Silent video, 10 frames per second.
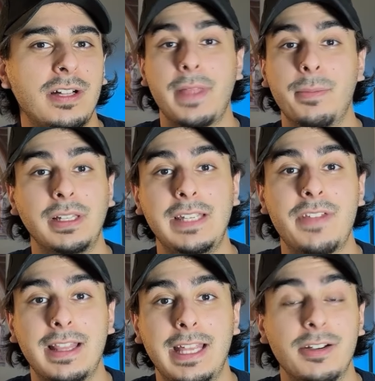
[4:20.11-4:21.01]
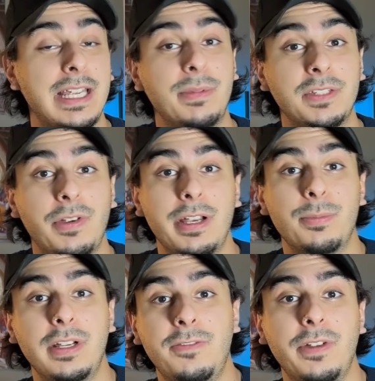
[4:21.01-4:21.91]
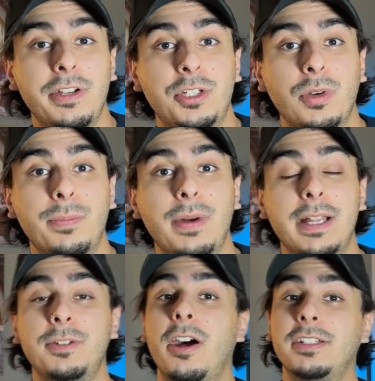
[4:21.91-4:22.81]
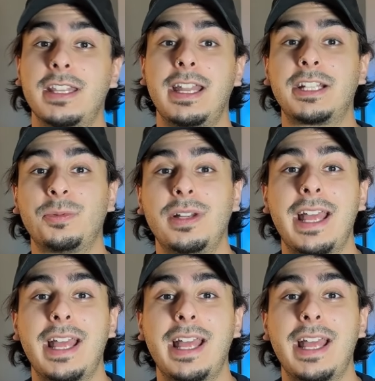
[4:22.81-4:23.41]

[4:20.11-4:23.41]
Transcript: I'm going to leave that there, keep this very brief, very short, but on to the next one.